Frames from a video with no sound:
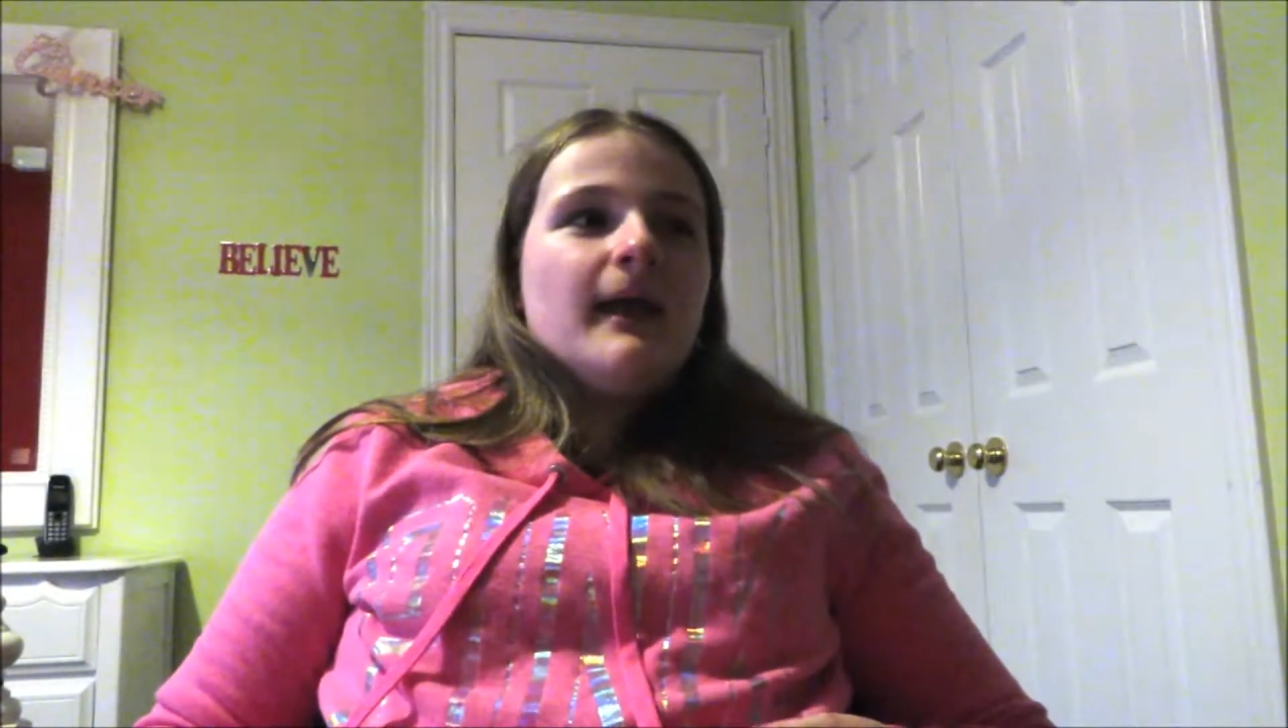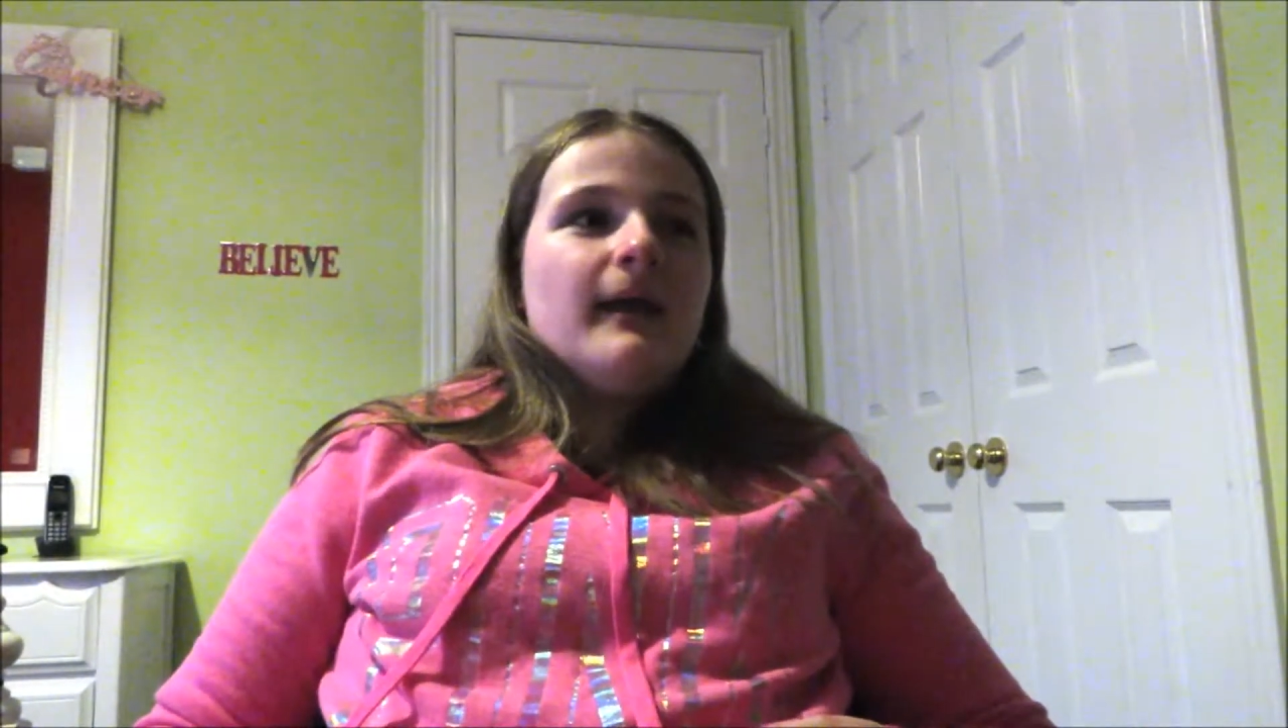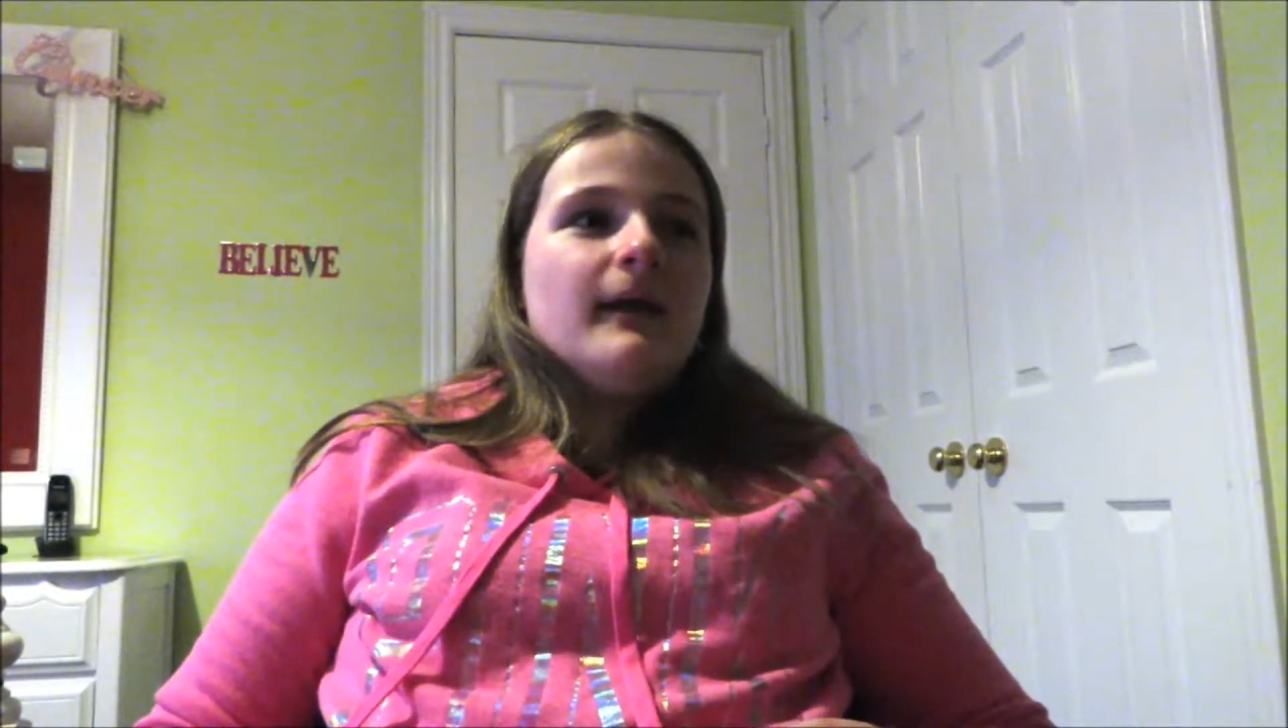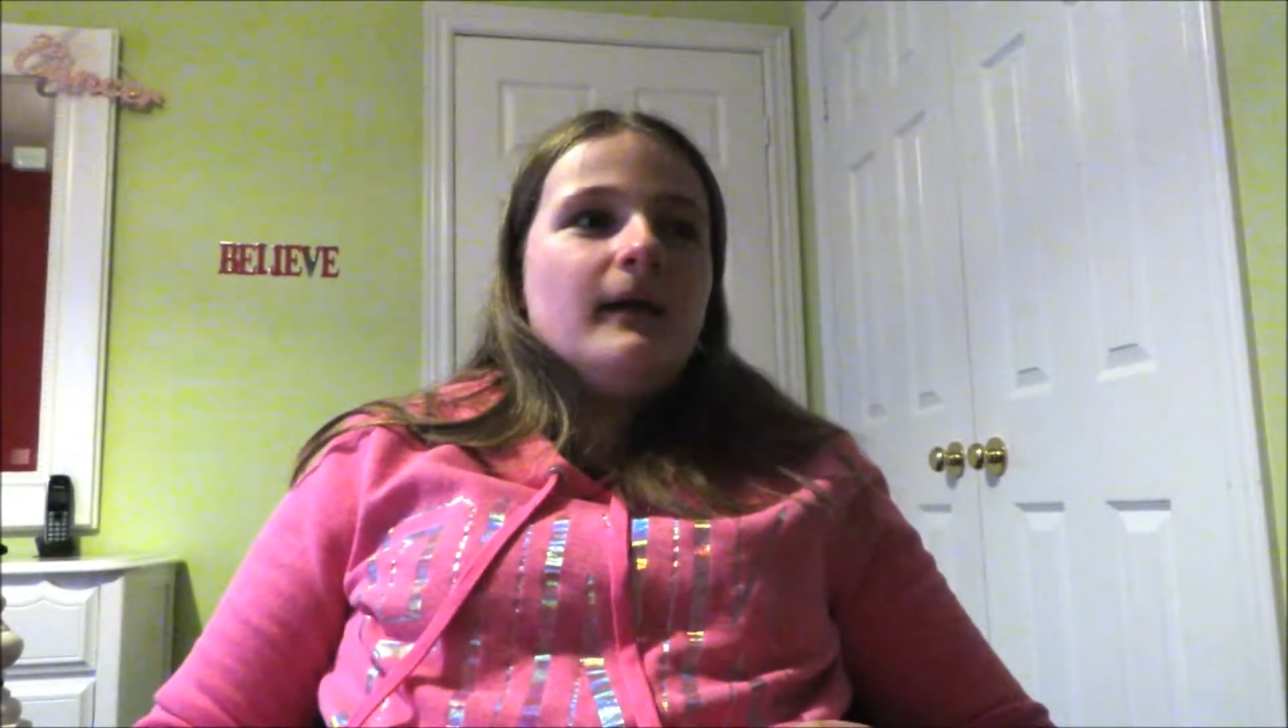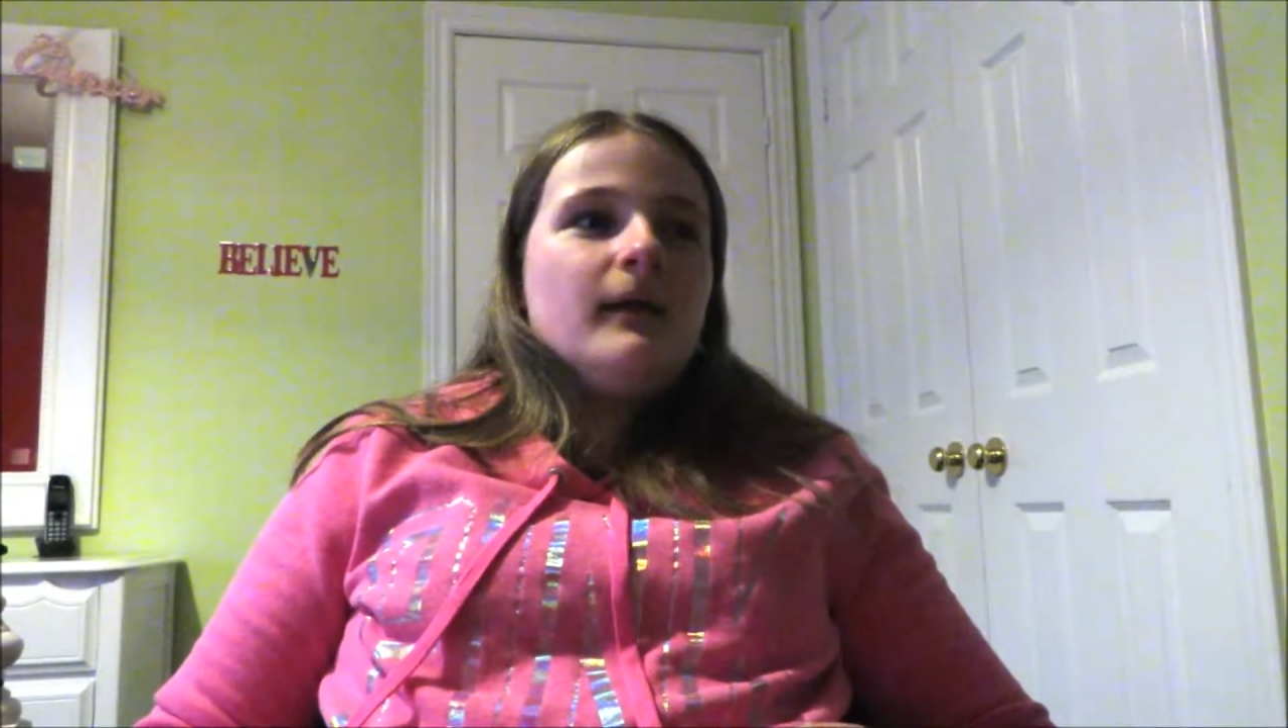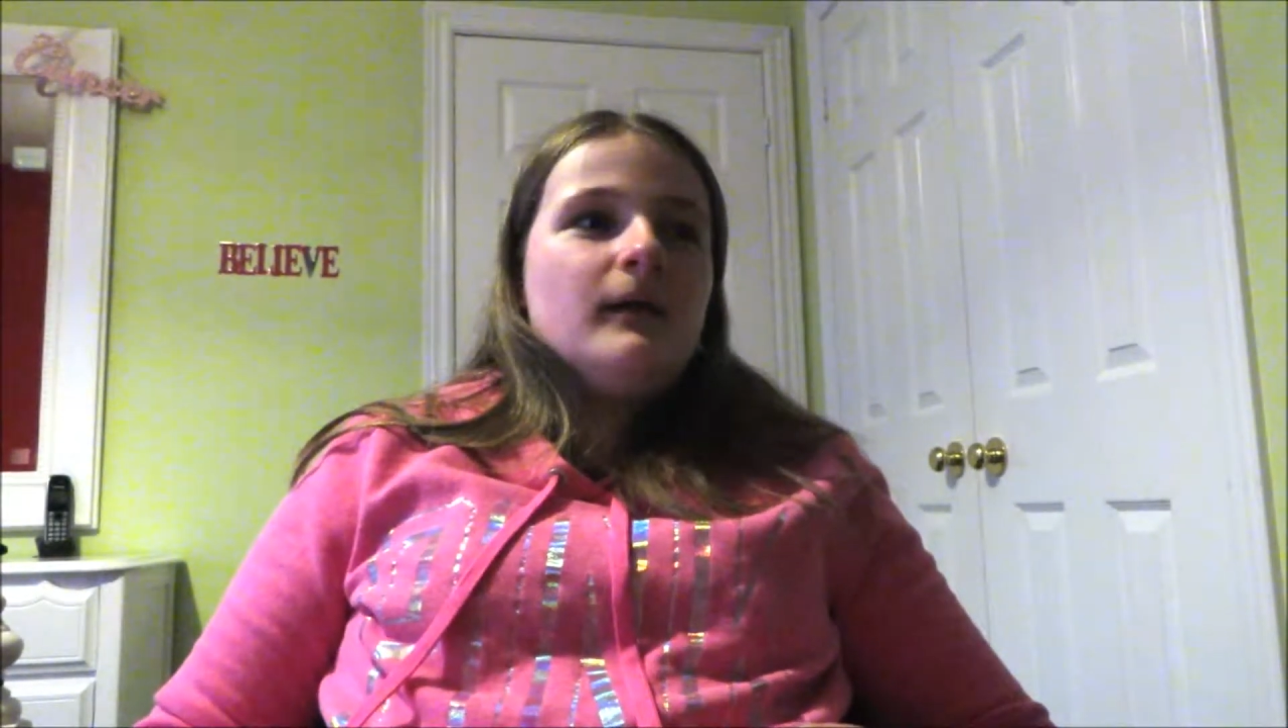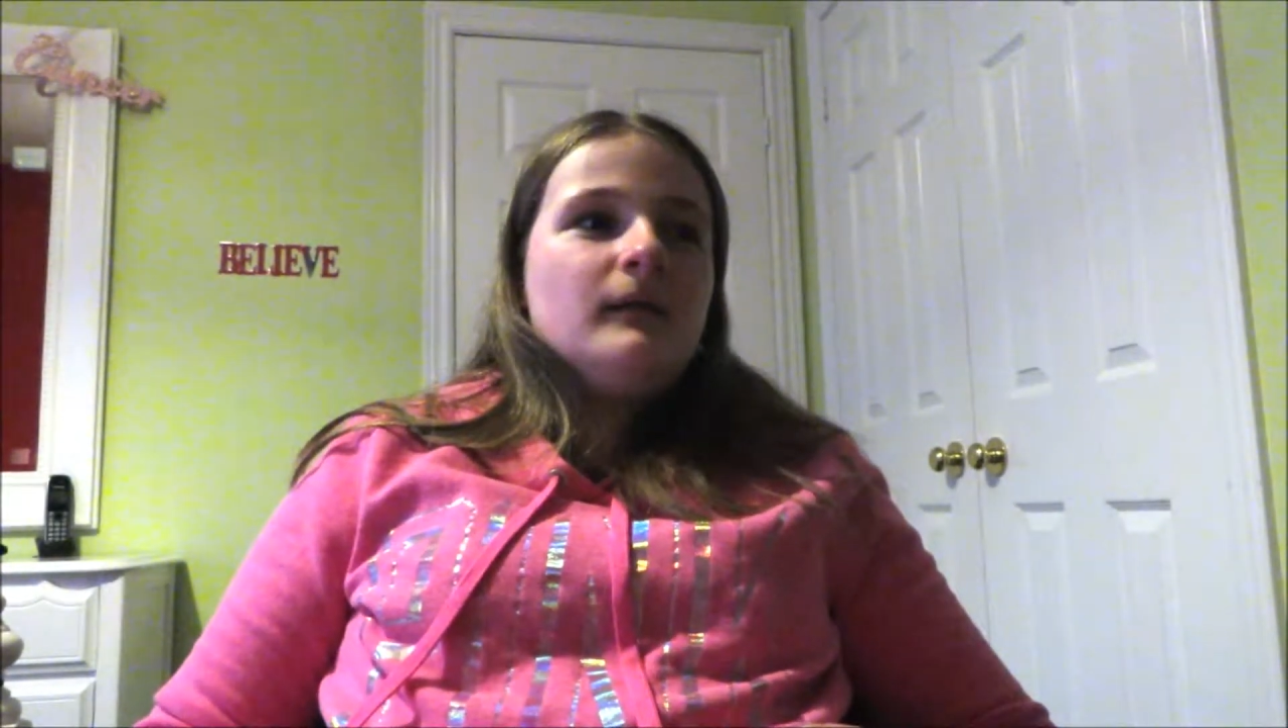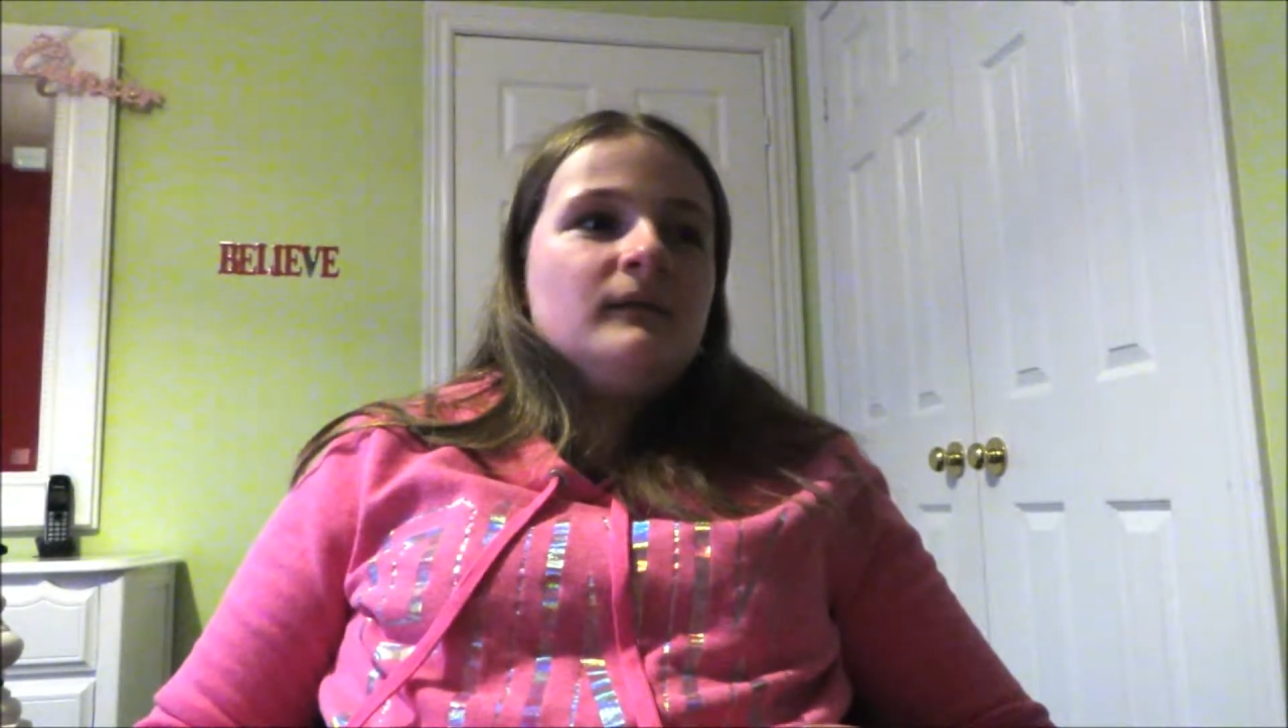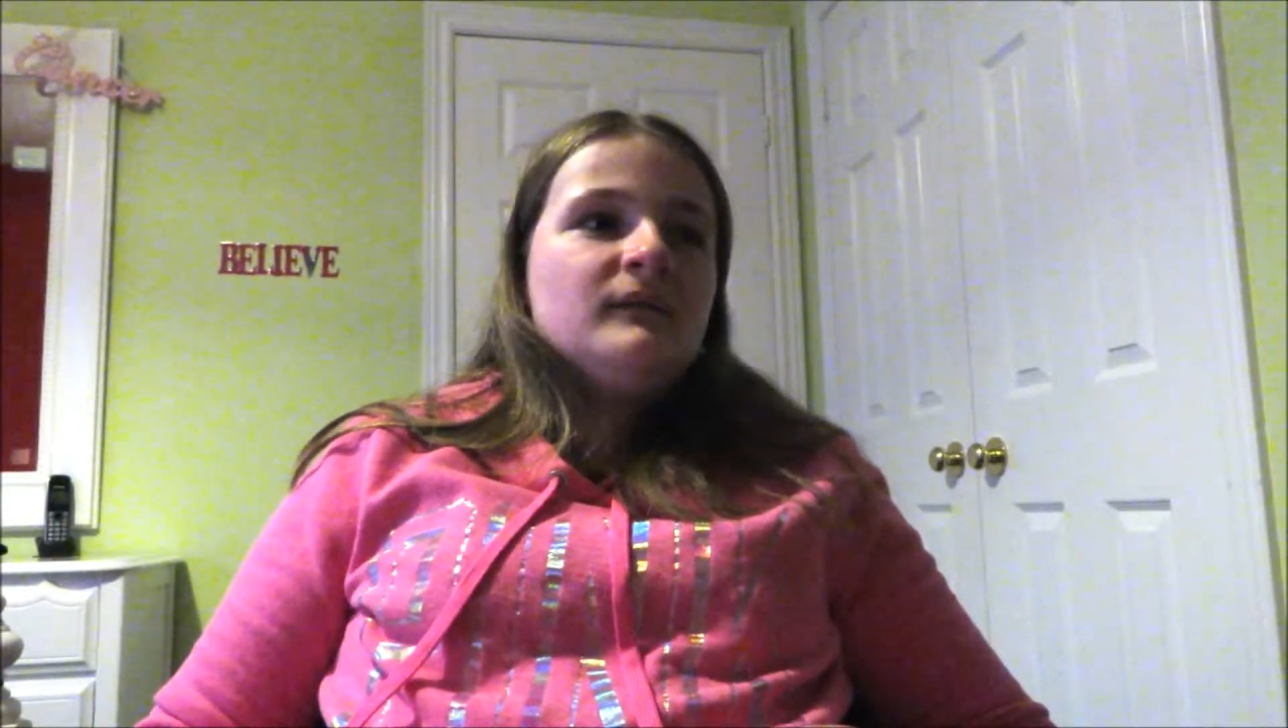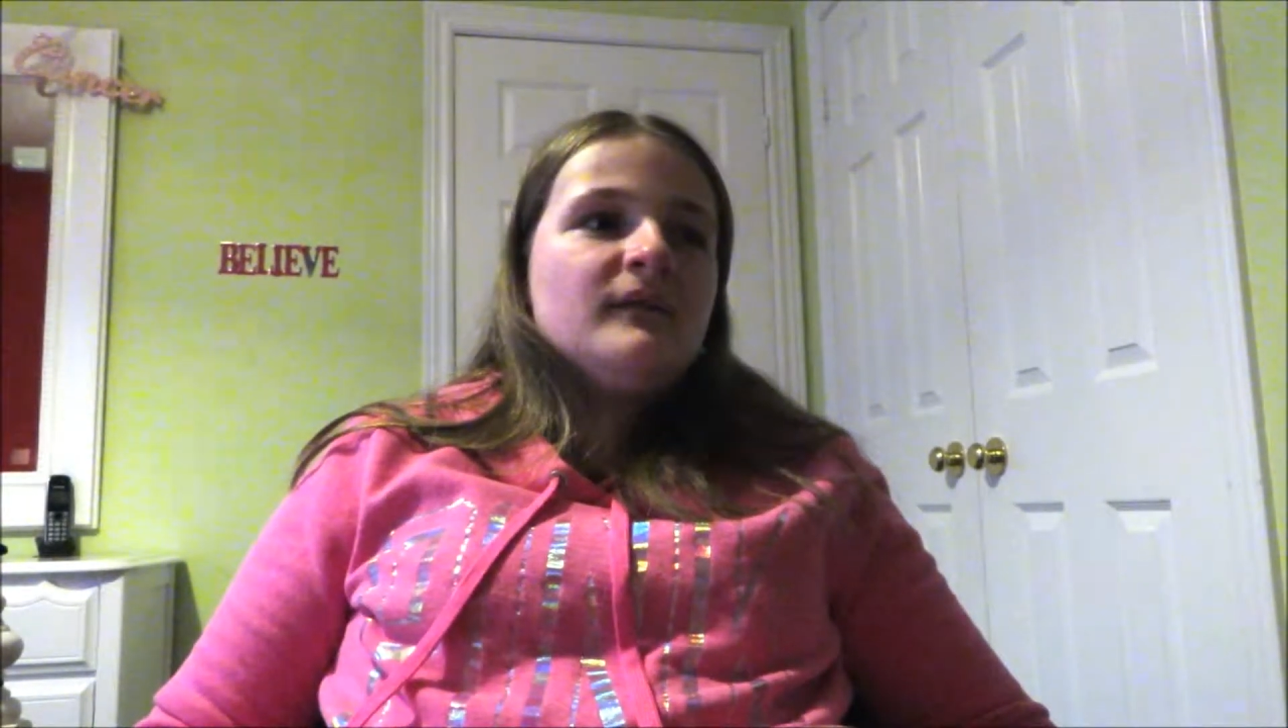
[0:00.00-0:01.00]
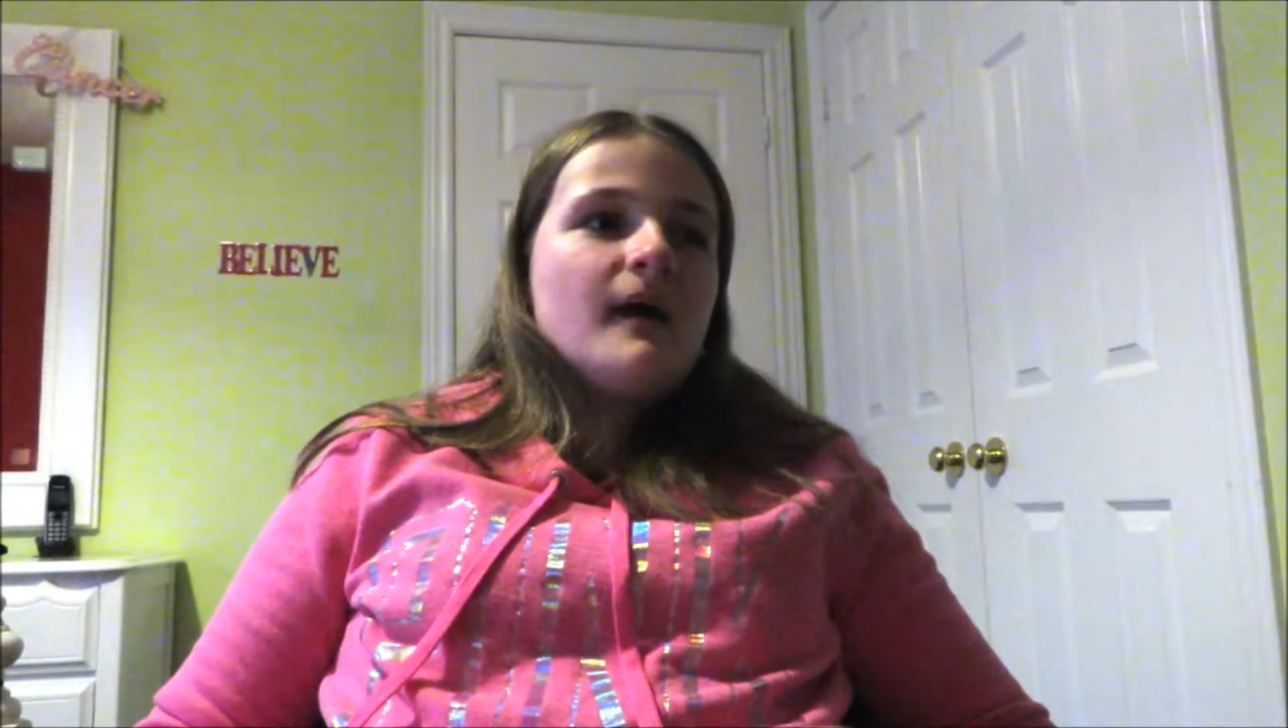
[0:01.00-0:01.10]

And